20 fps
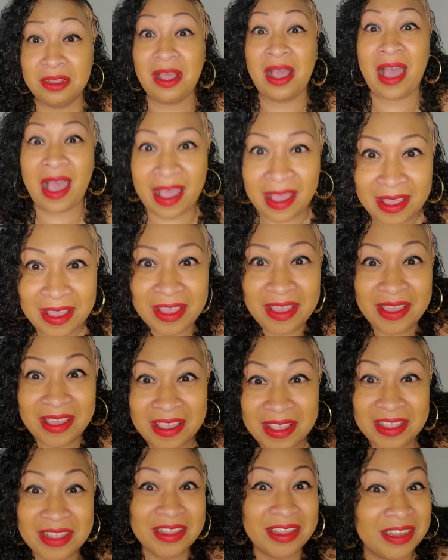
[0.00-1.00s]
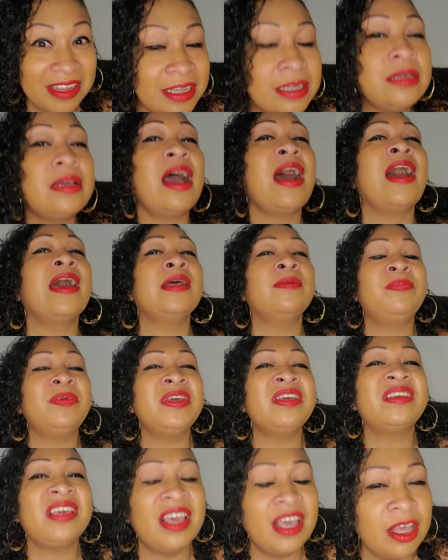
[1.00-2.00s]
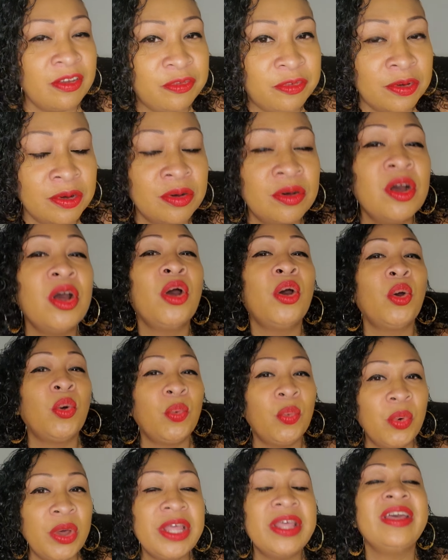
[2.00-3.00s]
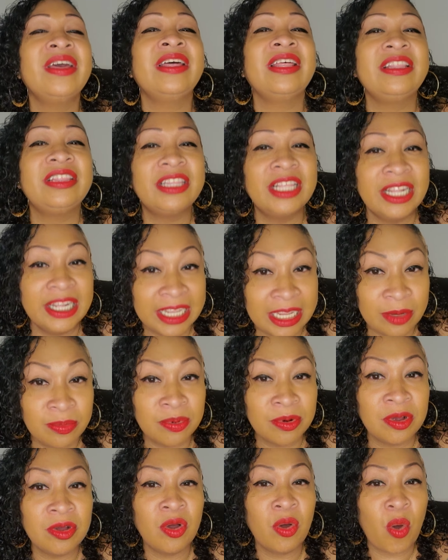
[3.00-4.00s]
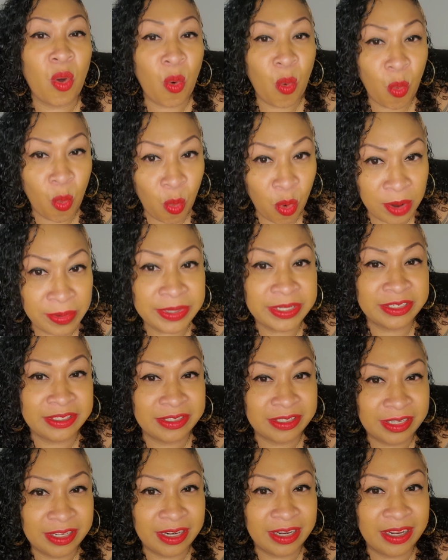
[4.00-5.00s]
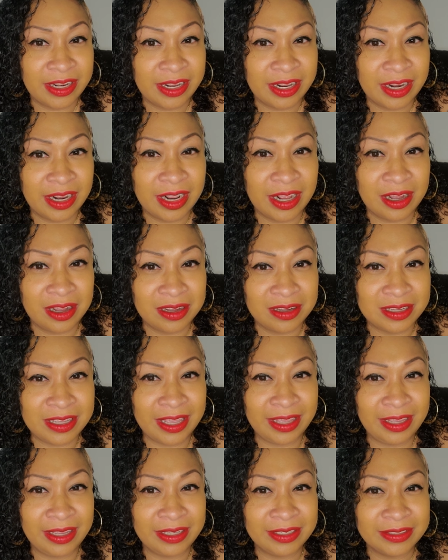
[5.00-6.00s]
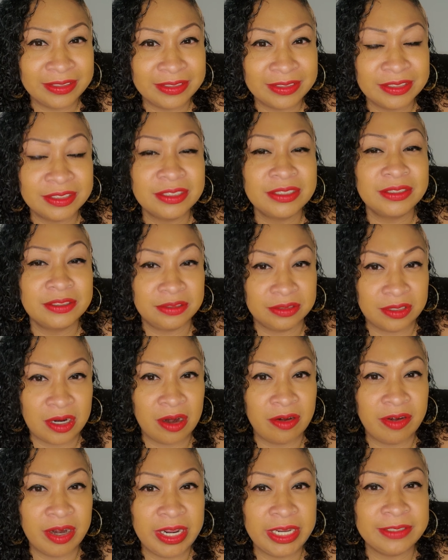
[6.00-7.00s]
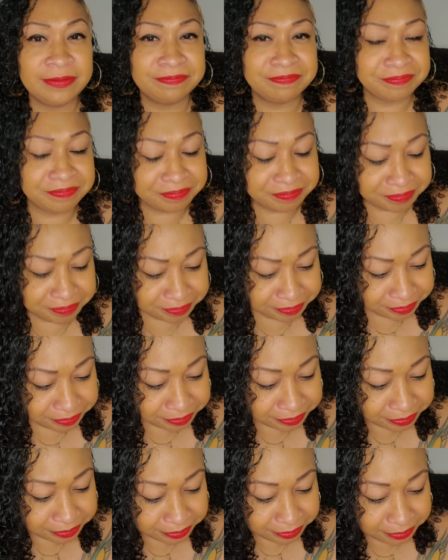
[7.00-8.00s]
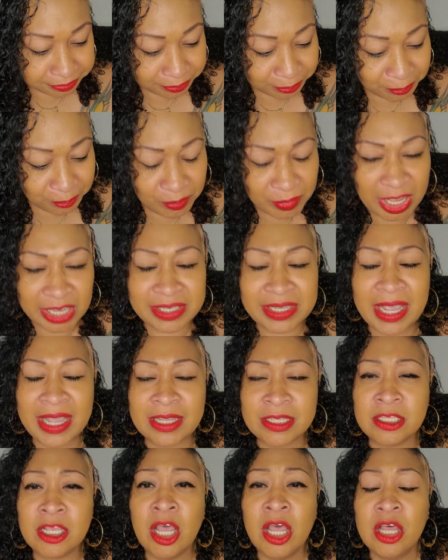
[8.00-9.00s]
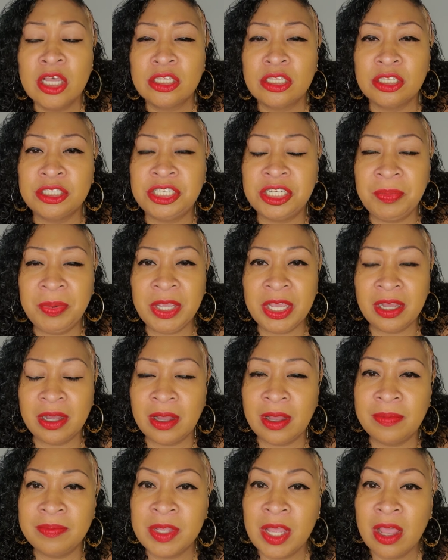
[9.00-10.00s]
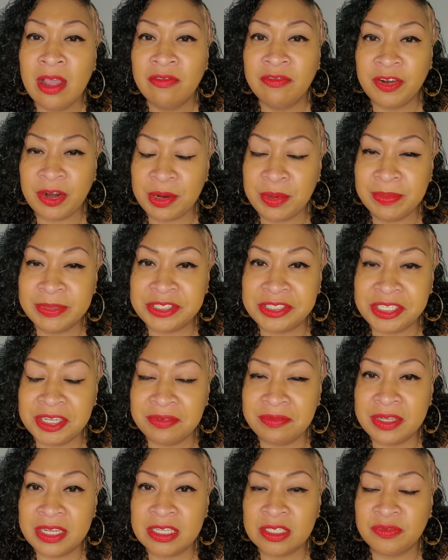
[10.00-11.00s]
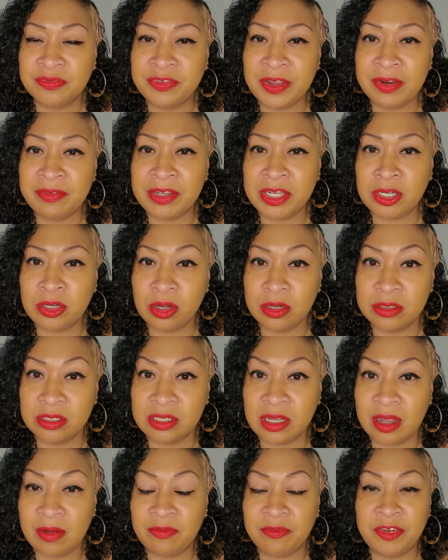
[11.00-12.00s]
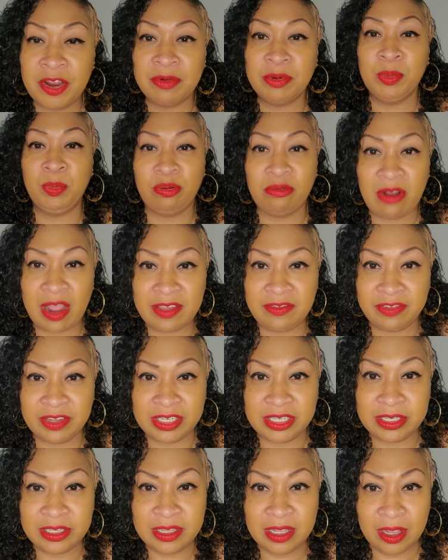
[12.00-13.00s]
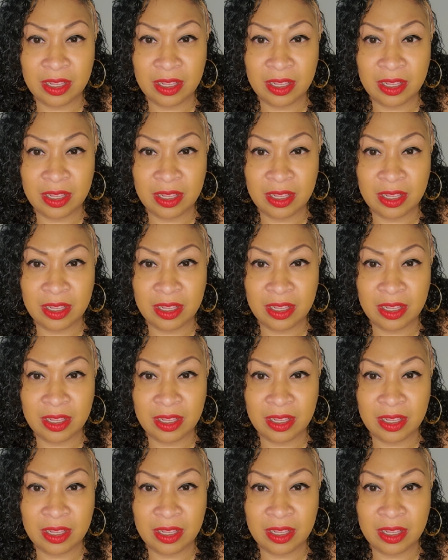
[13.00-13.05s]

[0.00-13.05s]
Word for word: Ha! Gotta be careful with the Libra woman, okay? All right? Yes. So she become very mysterious, very closed up, very private.